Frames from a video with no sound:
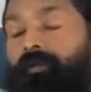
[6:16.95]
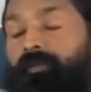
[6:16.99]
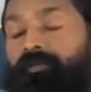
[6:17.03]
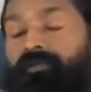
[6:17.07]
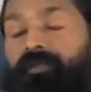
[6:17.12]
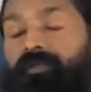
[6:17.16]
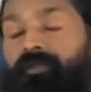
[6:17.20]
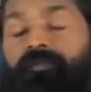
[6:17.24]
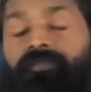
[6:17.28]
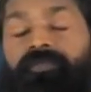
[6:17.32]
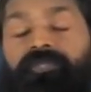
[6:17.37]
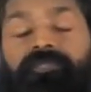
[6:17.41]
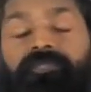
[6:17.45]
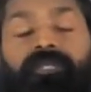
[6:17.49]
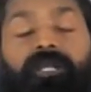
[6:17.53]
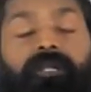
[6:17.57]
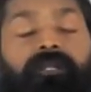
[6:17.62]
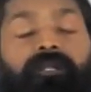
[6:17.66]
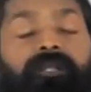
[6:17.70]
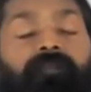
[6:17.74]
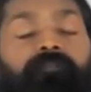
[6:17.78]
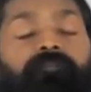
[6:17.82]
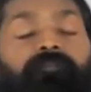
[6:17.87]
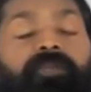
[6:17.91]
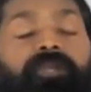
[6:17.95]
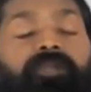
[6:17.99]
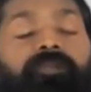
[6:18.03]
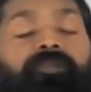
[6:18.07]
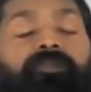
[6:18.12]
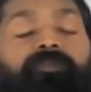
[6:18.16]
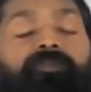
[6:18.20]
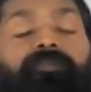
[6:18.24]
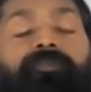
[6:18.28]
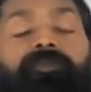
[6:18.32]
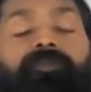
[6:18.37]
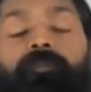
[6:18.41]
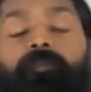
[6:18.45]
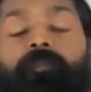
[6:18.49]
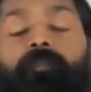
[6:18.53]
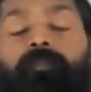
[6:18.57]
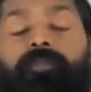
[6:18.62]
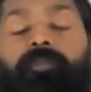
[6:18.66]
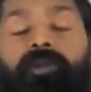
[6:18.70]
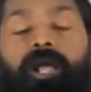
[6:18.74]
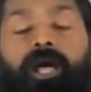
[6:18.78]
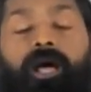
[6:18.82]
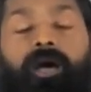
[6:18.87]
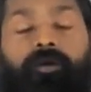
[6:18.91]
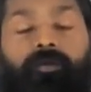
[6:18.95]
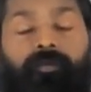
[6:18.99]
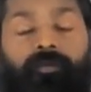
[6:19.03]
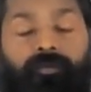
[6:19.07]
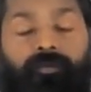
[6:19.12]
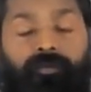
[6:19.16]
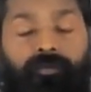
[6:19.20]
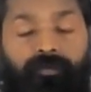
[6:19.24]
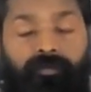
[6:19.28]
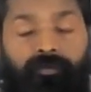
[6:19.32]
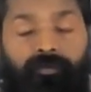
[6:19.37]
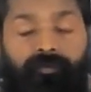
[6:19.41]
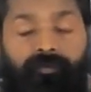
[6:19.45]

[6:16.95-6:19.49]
or something that can make you feel proud